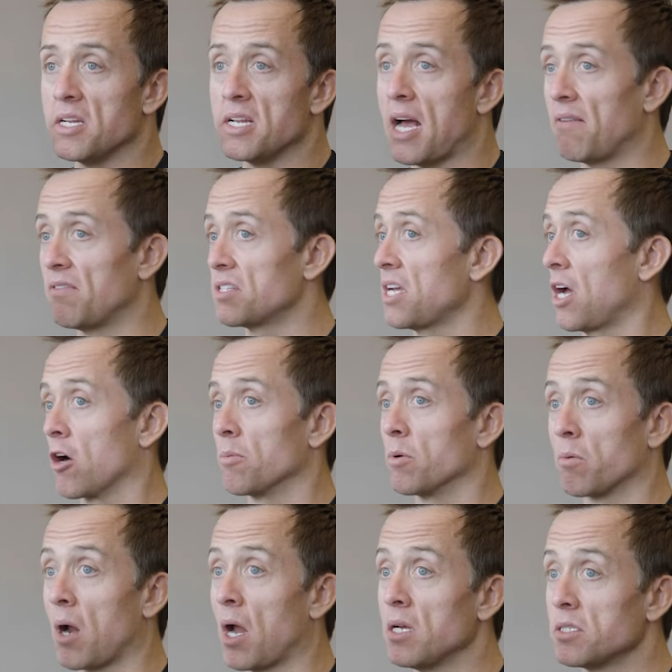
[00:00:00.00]
didn't have a
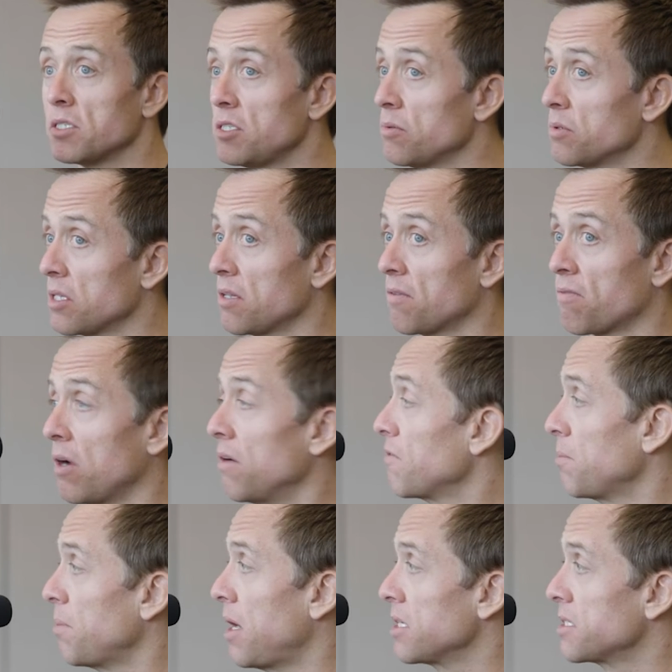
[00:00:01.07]
terrible race. She was at the front
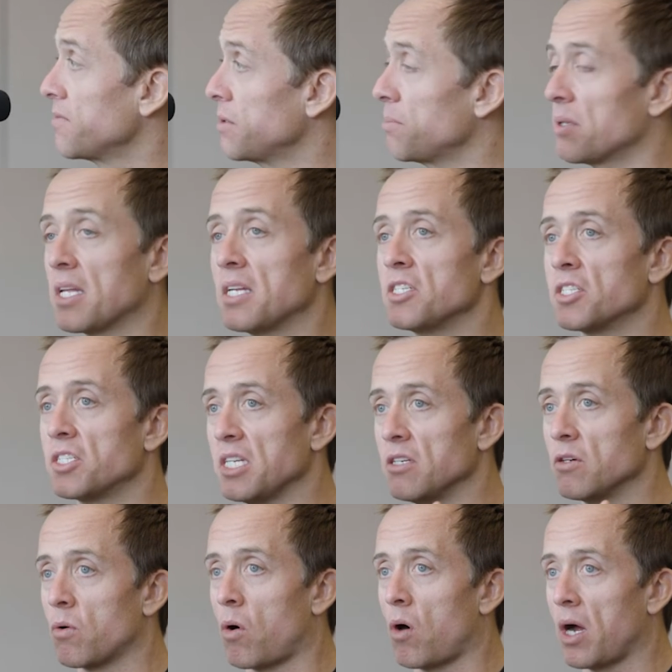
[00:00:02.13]
for parts of it. But they just
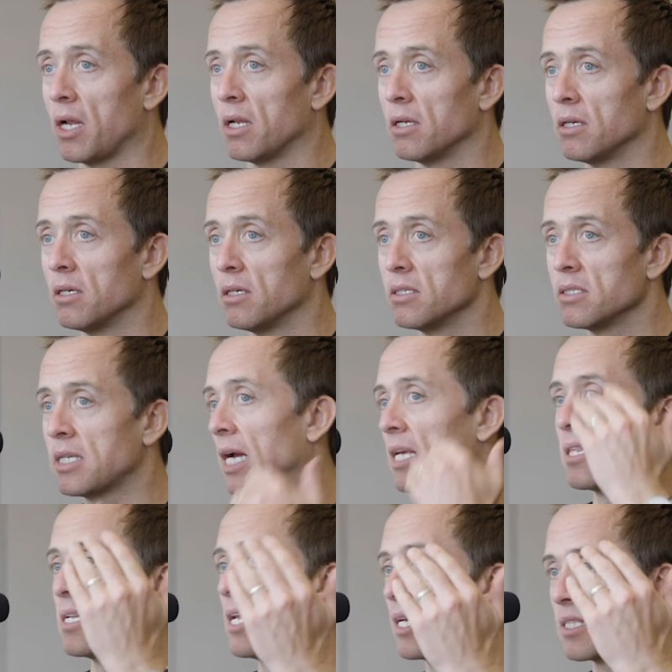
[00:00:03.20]
didn't quite
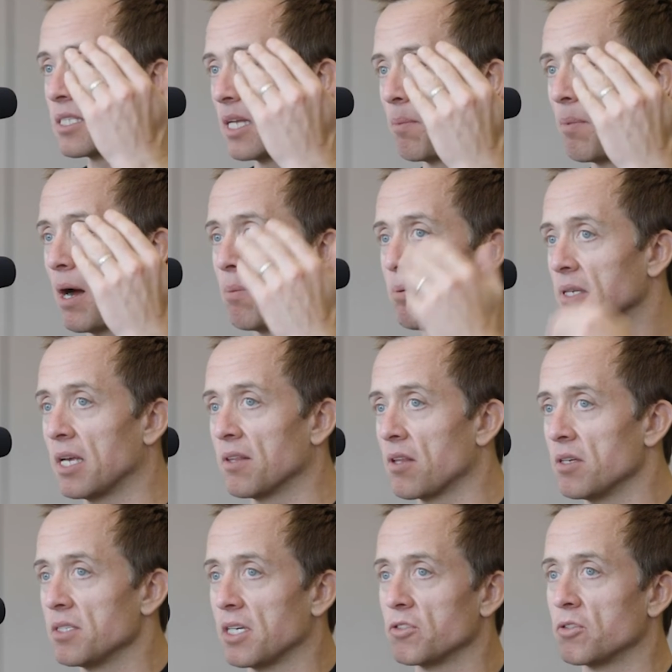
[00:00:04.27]
take the next step up and get
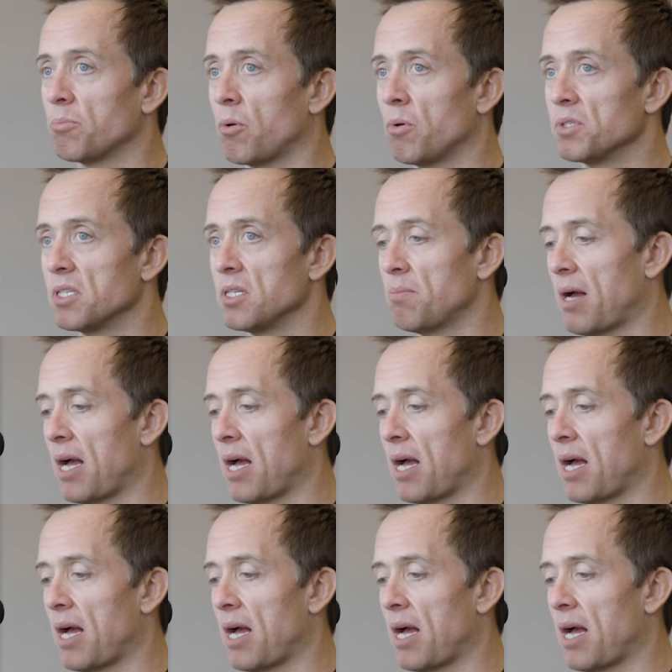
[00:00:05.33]
those extra points in the